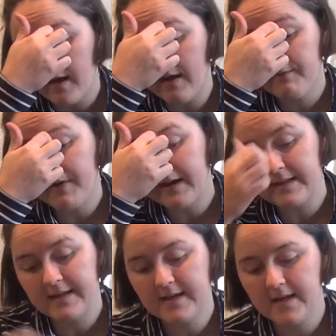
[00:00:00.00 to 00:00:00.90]
And
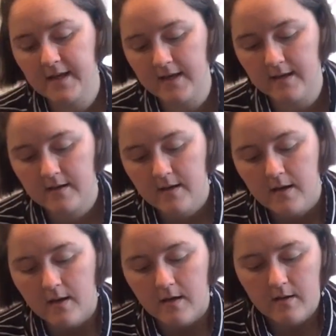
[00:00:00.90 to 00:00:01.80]
finally, a
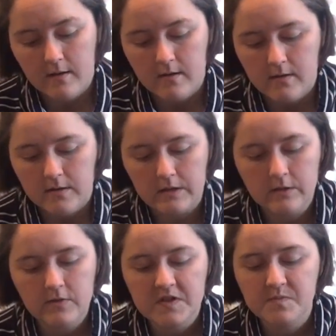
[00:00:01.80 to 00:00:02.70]

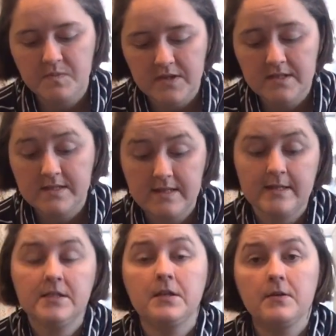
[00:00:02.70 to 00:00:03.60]
U S B
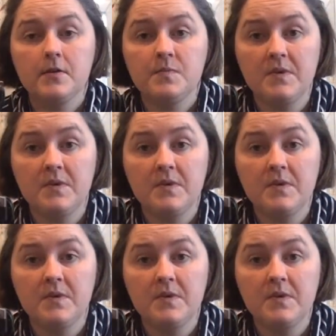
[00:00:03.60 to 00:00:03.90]
C to U S